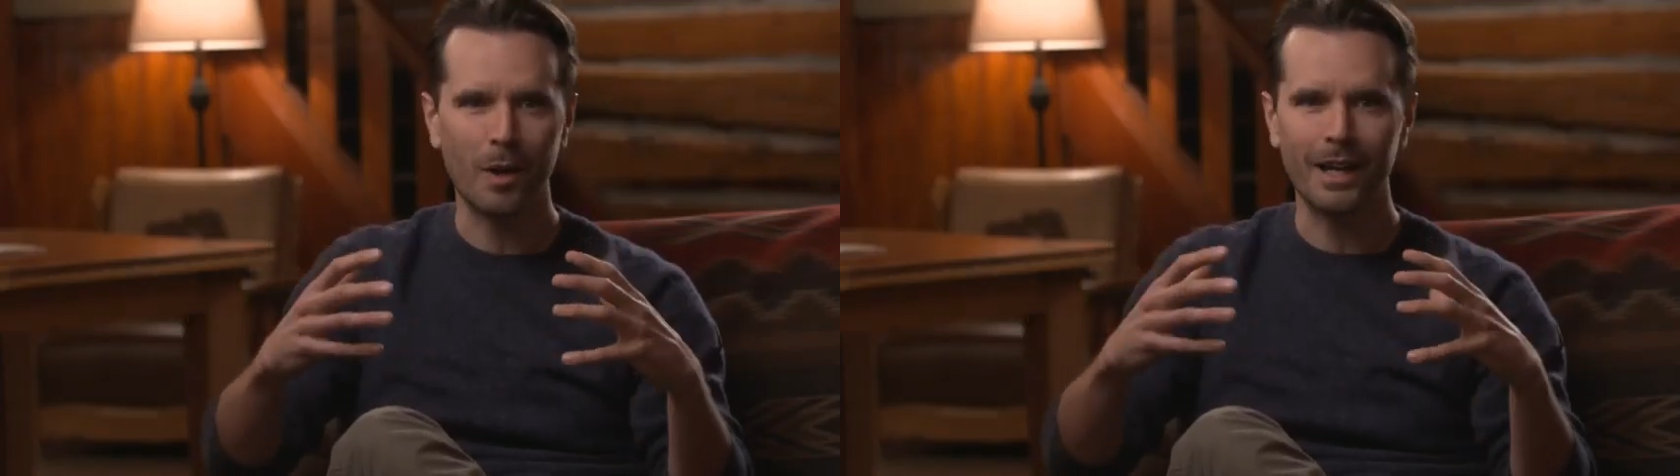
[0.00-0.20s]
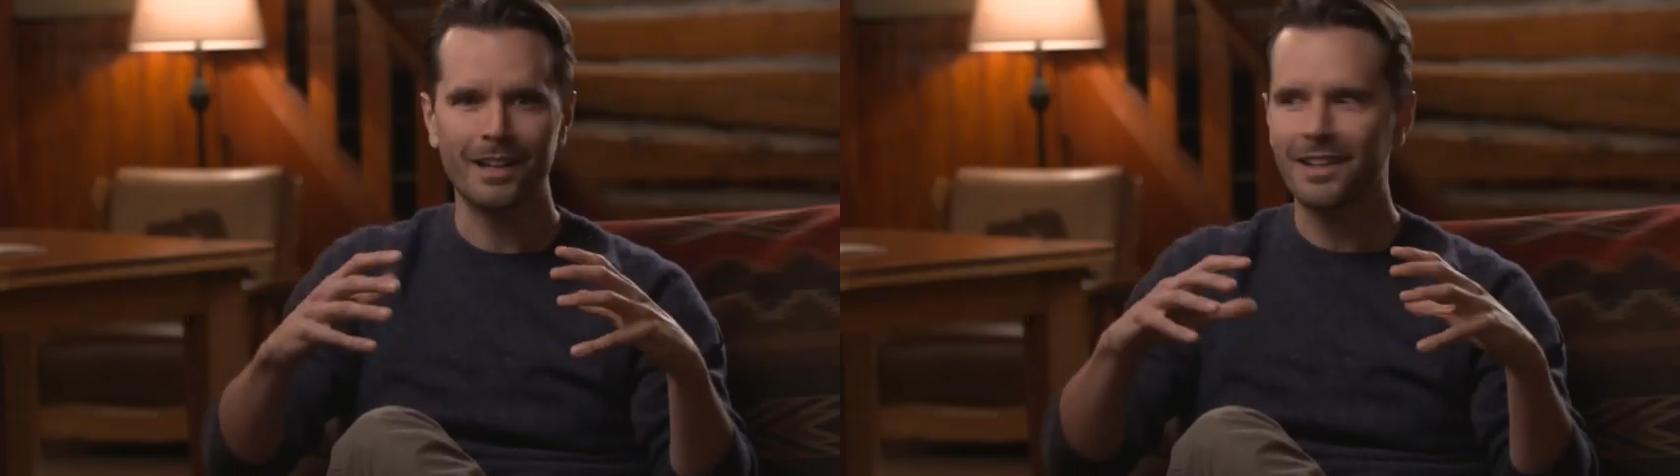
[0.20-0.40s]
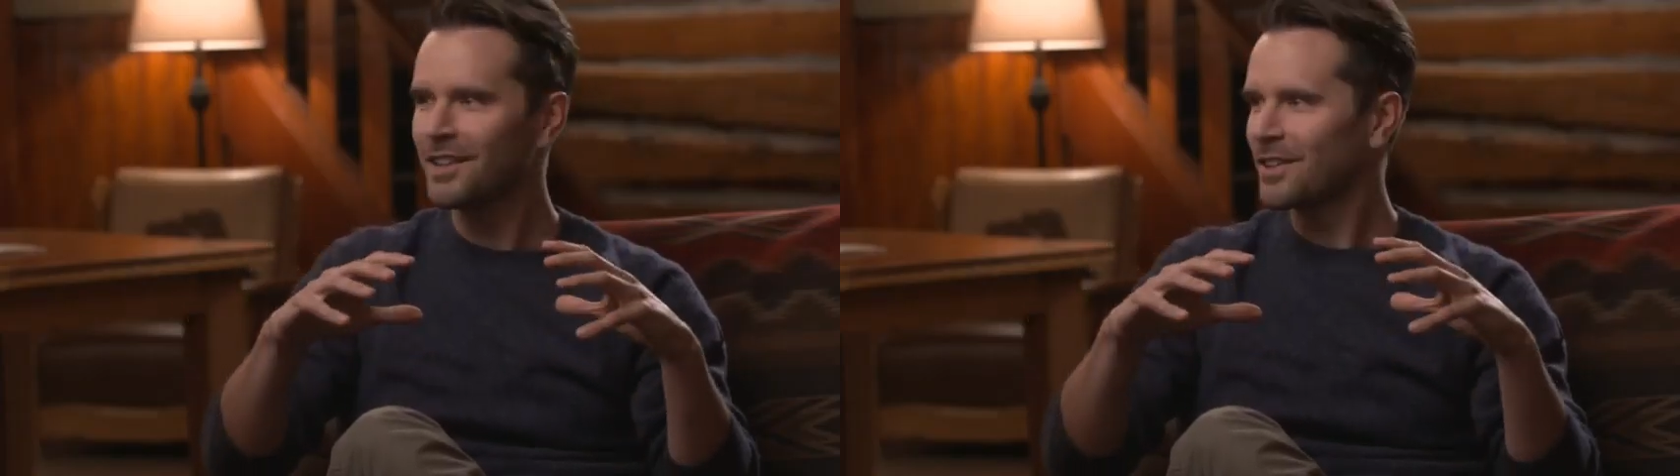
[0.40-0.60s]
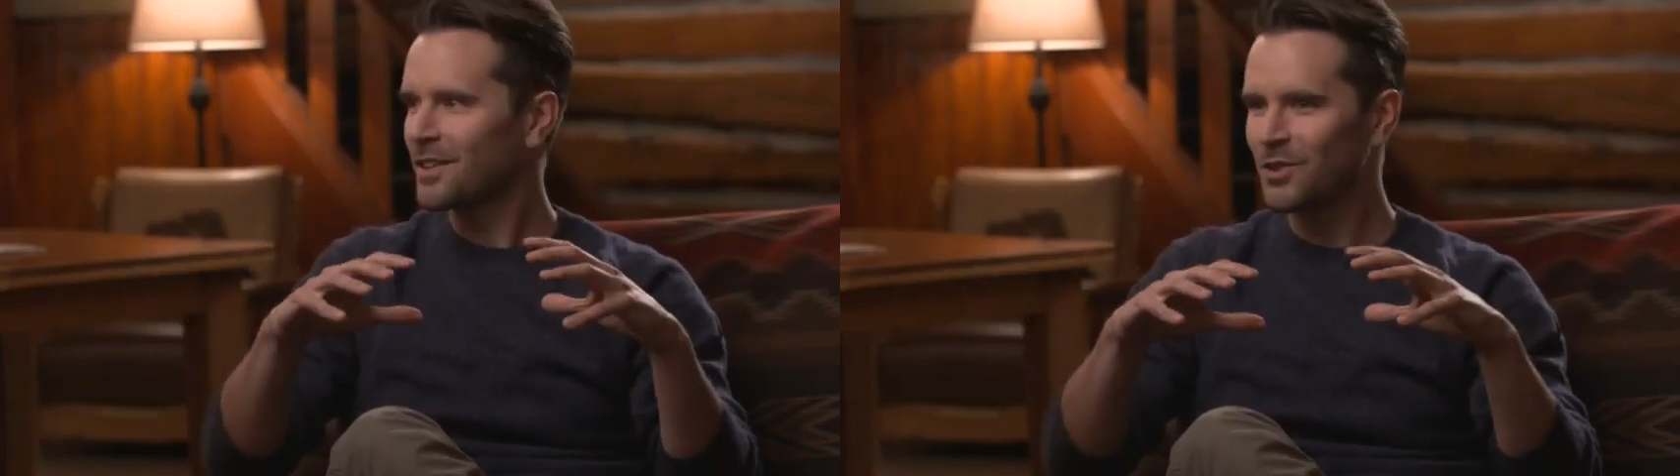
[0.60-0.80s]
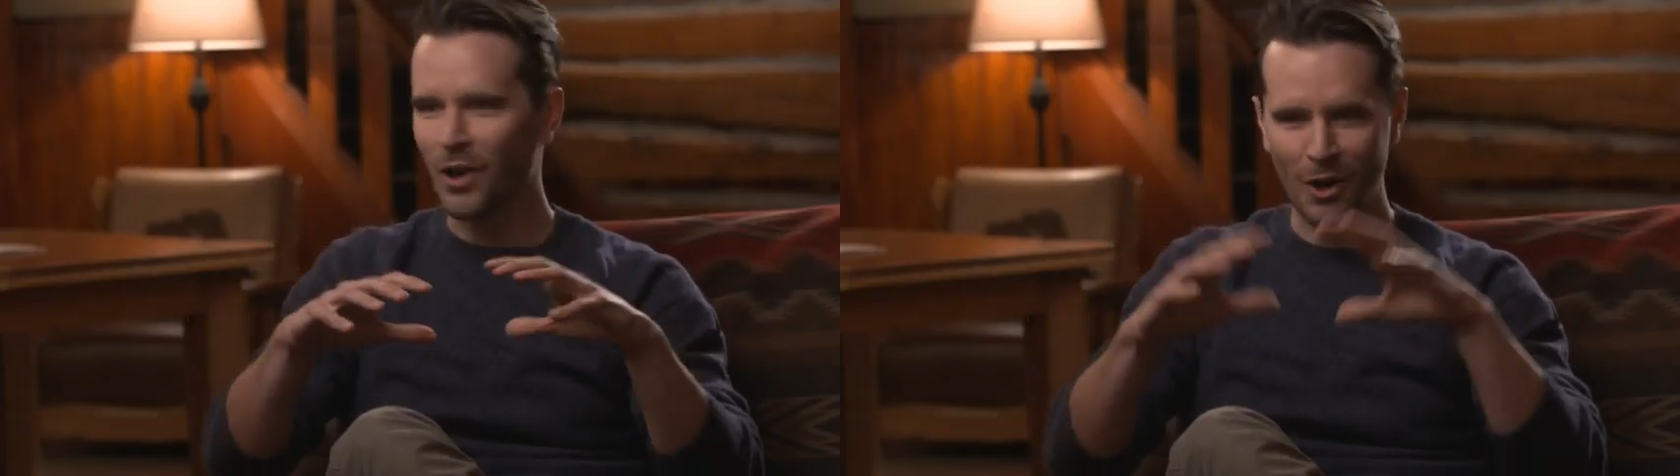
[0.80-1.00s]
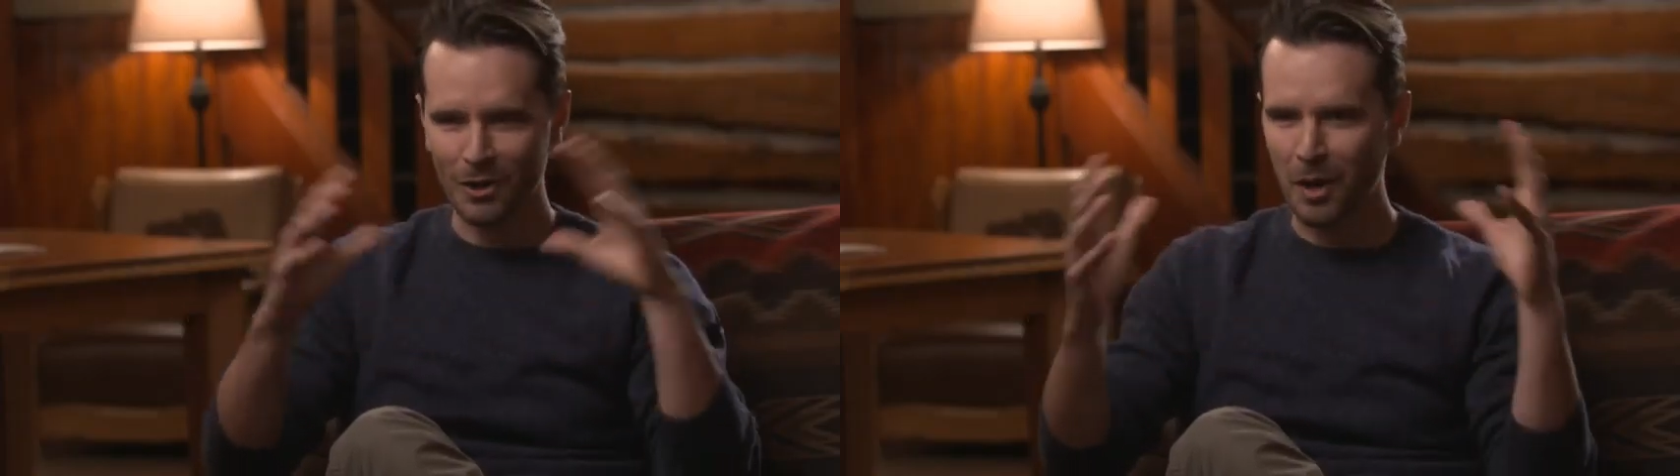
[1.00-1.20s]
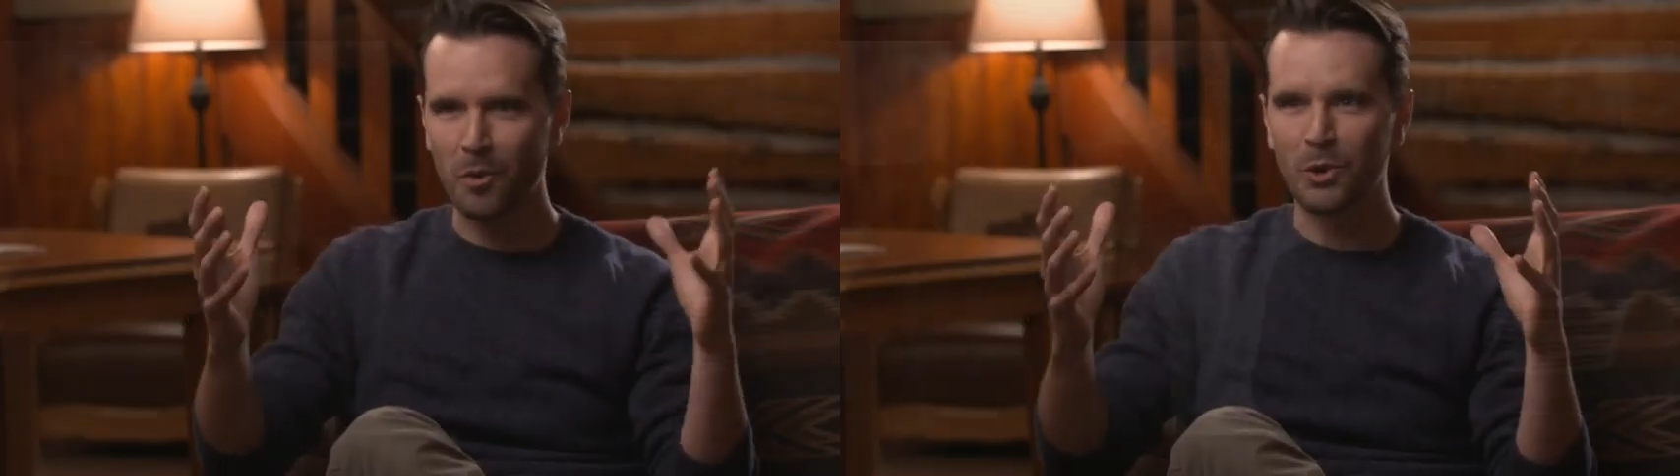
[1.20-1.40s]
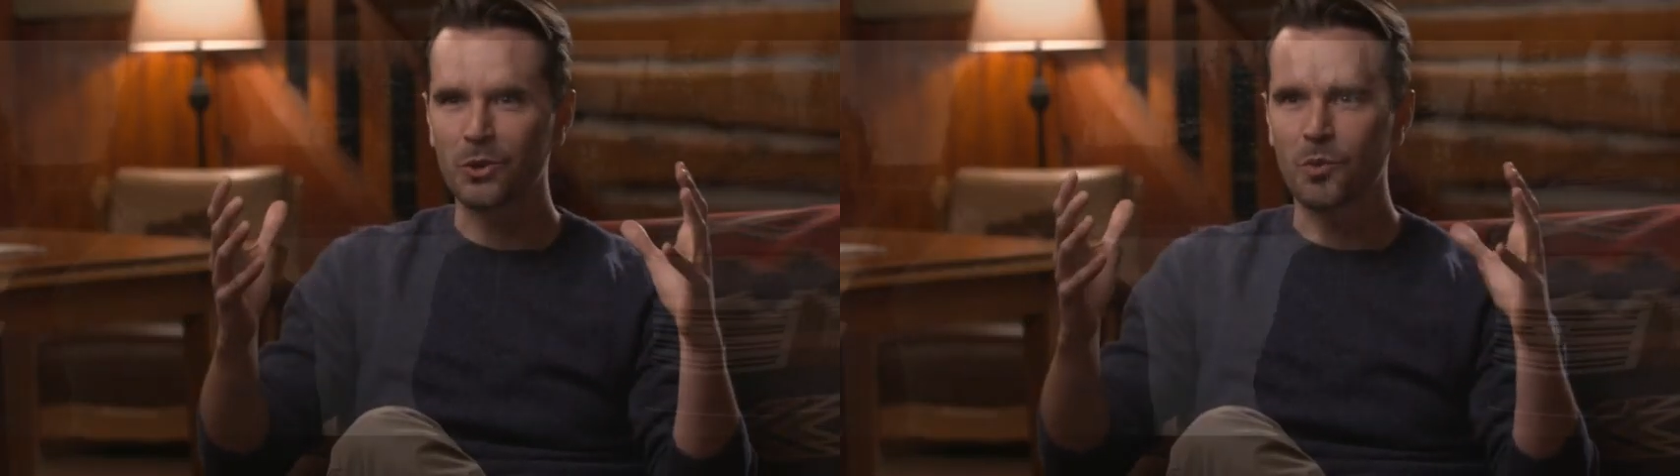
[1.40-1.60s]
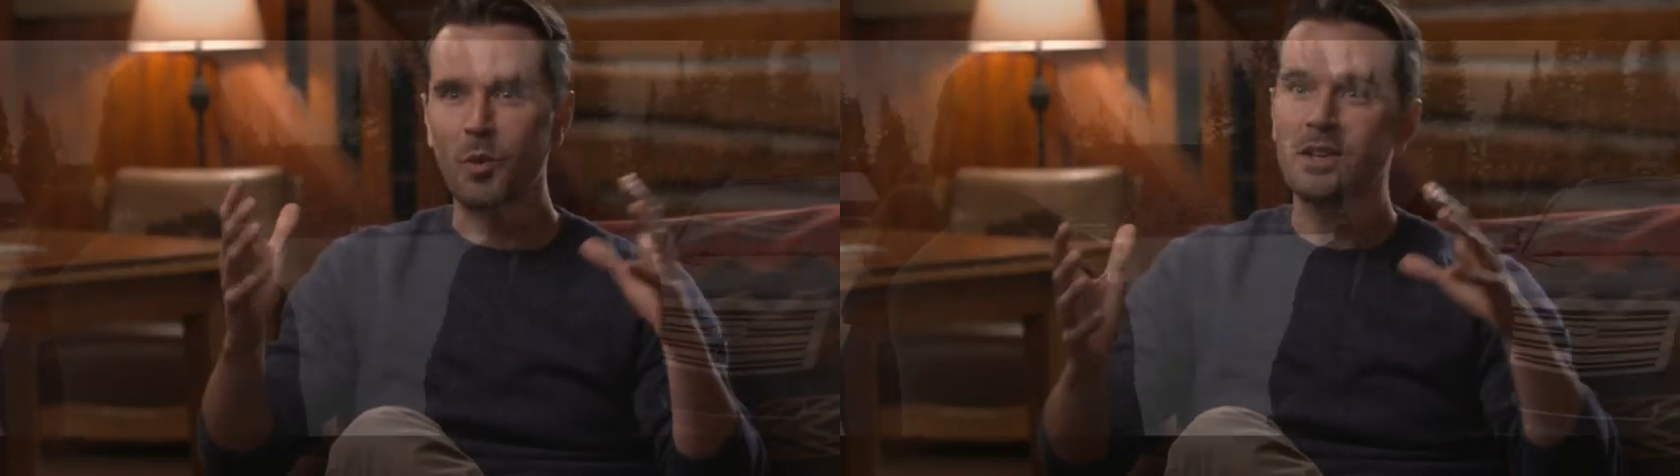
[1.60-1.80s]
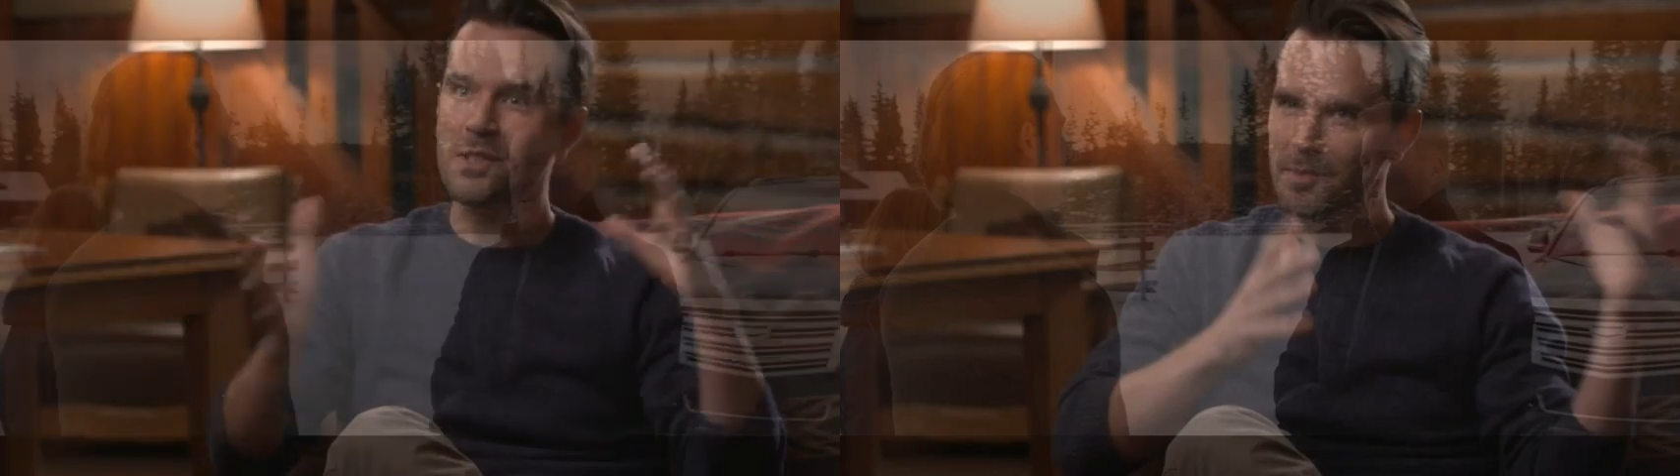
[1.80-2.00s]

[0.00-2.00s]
But what she did know was this: